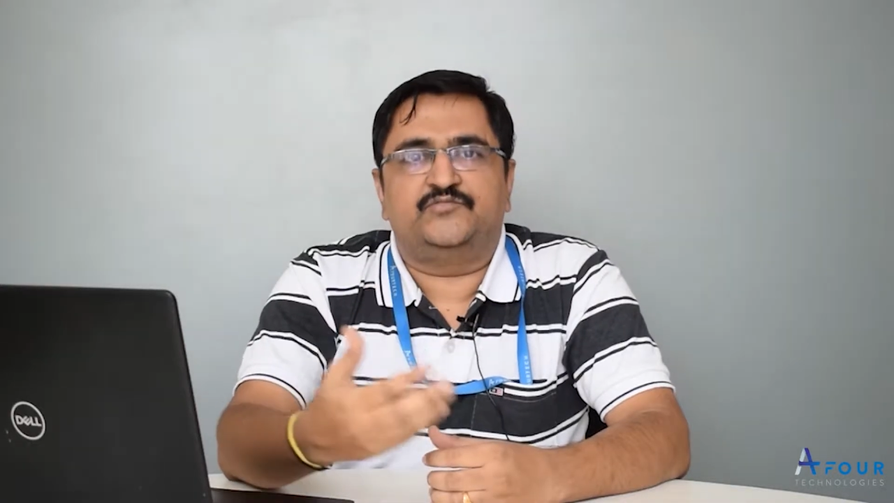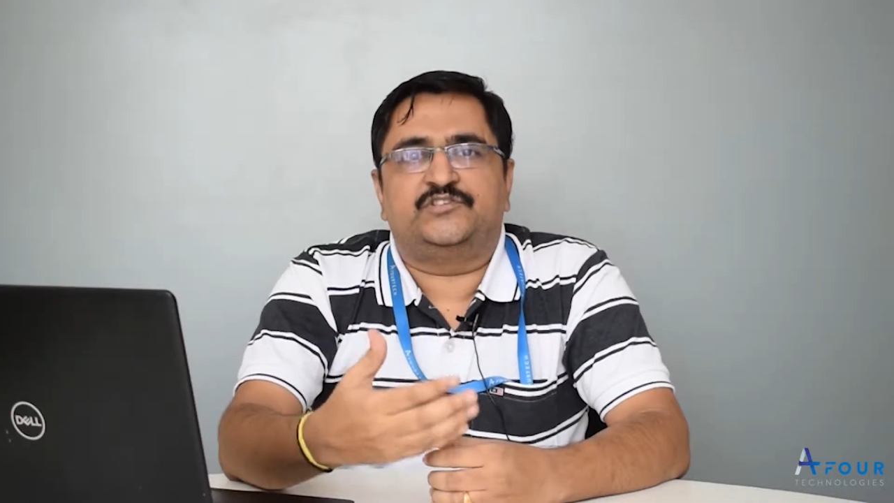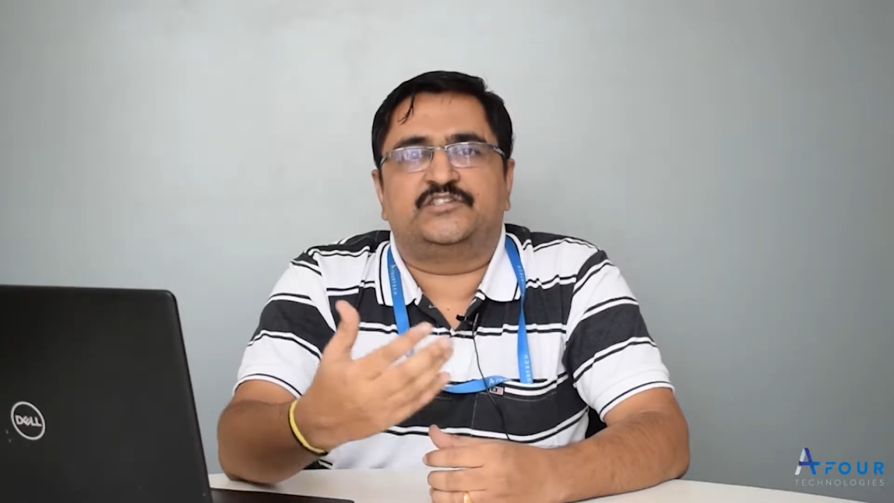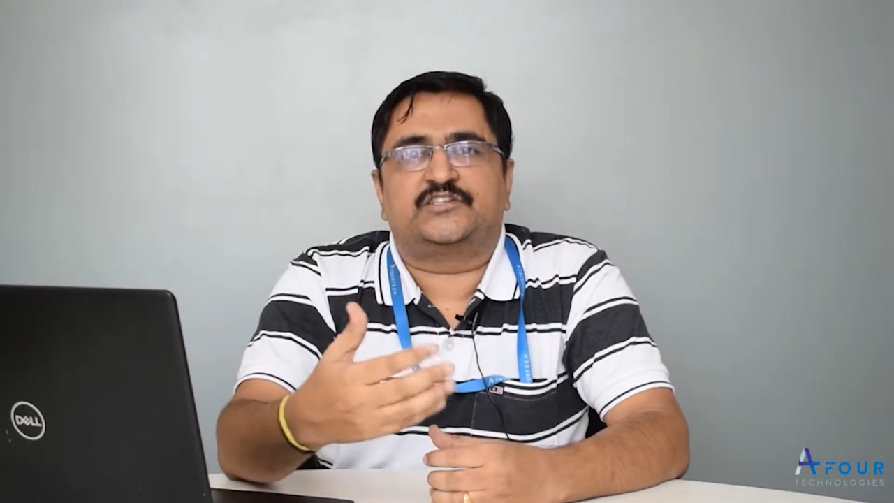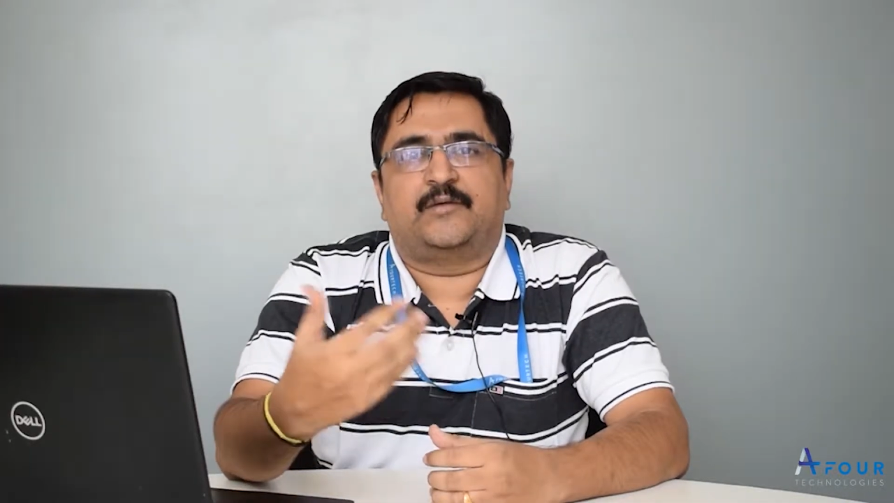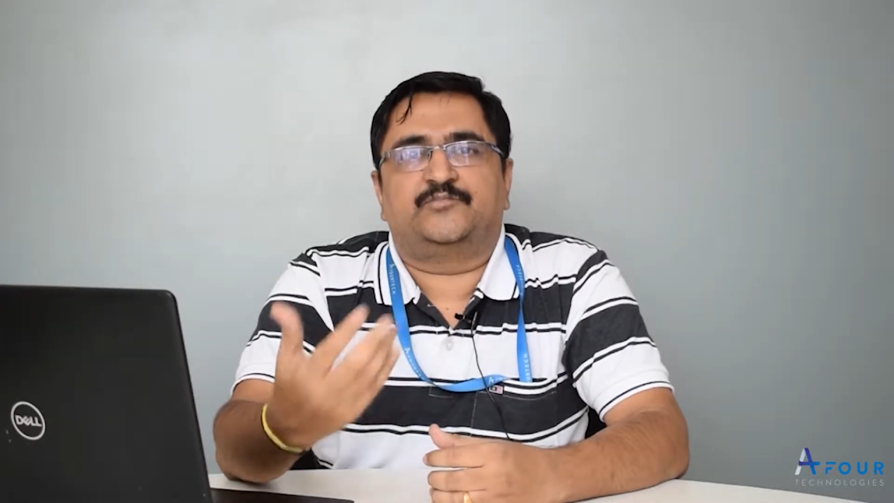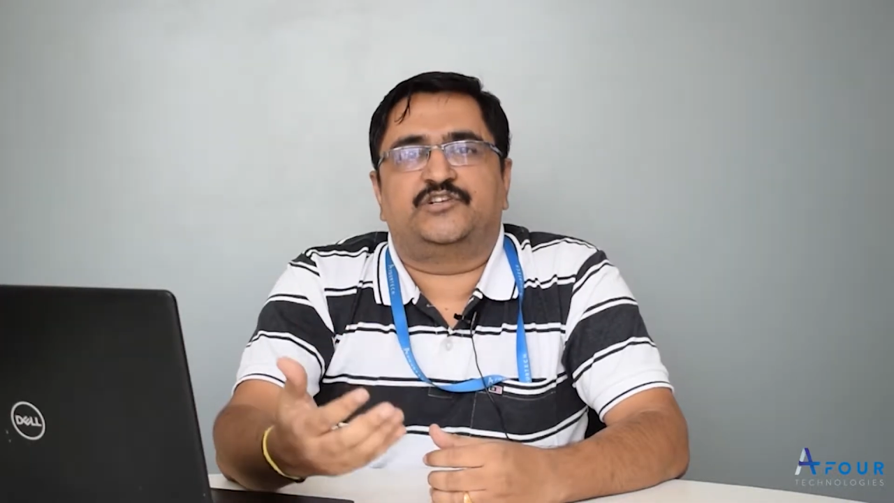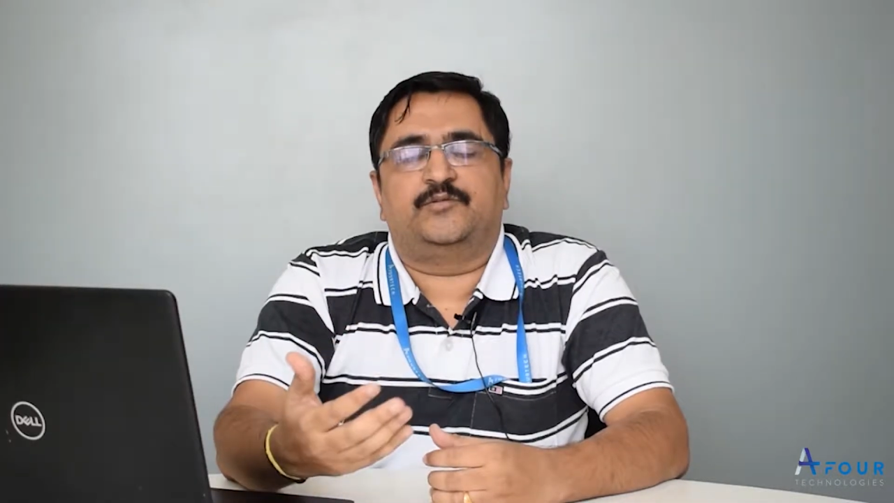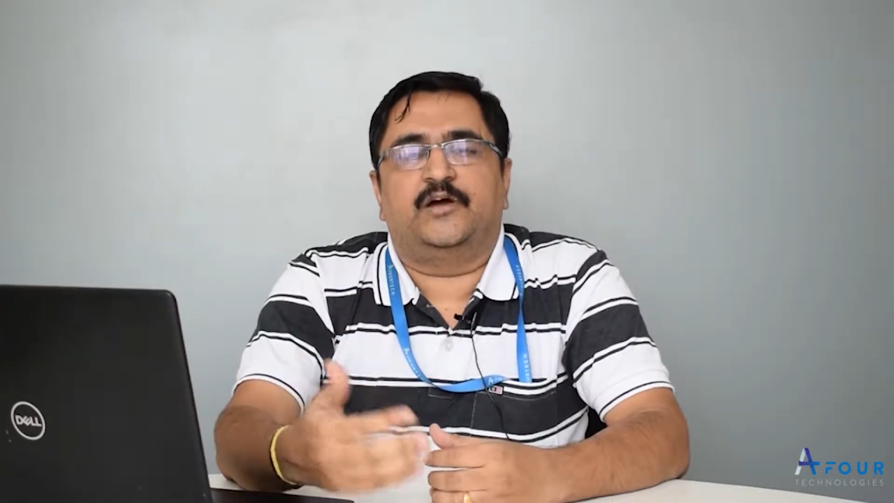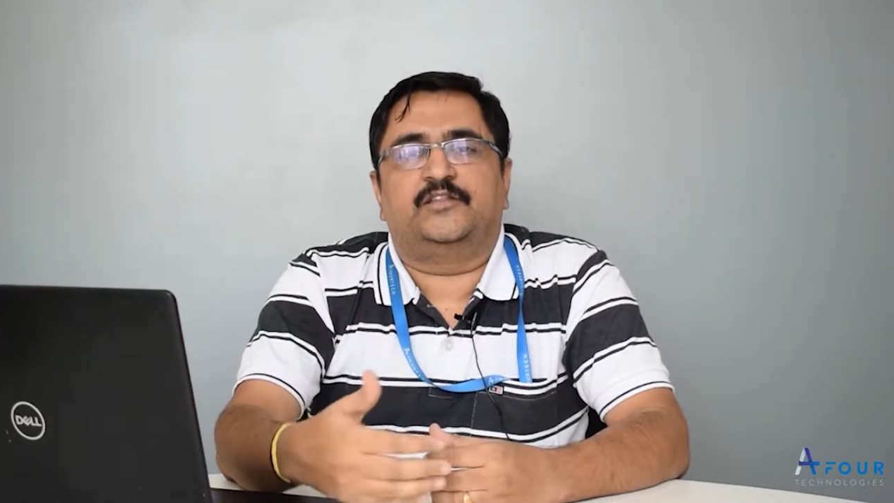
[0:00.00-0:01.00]
which is
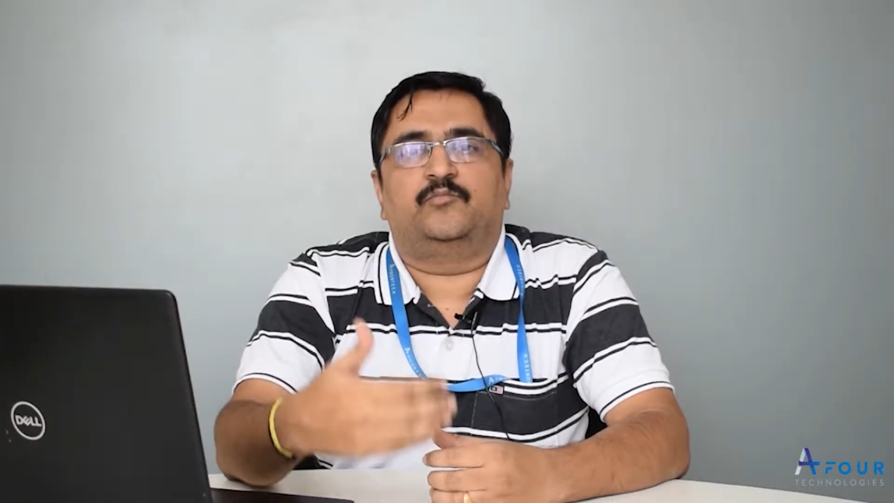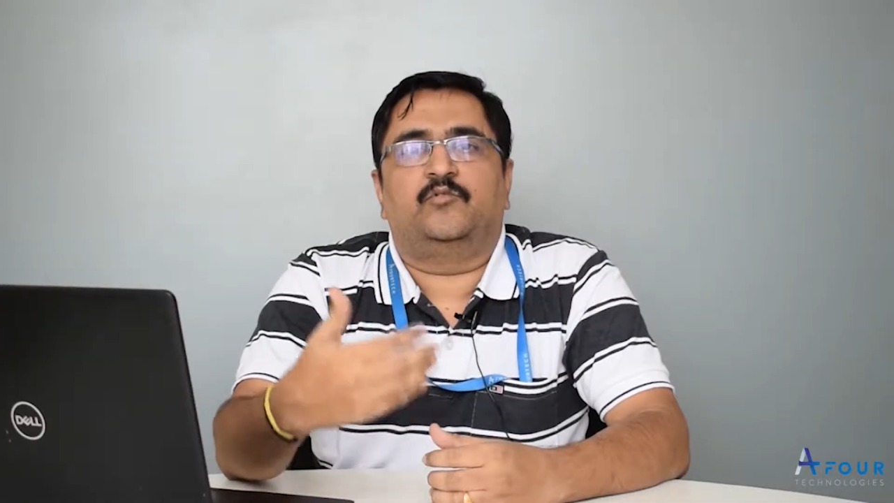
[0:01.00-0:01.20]
captured by the